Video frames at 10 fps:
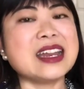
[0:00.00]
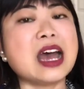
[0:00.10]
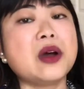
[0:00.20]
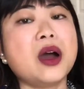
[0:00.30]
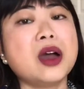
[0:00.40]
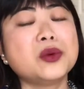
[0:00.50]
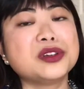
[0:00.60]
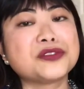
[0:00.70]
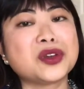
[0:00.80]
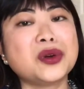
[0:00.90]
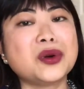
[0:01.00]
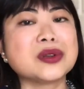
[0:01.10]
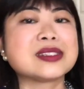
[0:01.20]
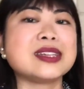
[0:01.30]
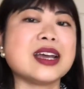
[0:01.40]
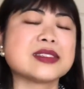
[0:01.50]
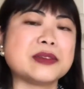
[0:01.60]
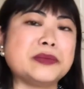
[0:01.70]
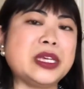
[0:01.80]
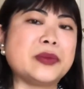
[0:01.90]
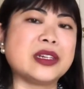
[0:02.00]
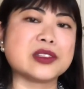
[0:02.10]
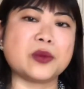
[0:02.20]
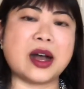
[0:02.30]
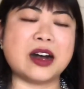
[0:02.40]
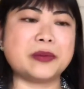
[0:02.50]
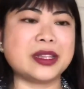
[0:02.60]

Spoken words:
Now, I will of course tag some people as well,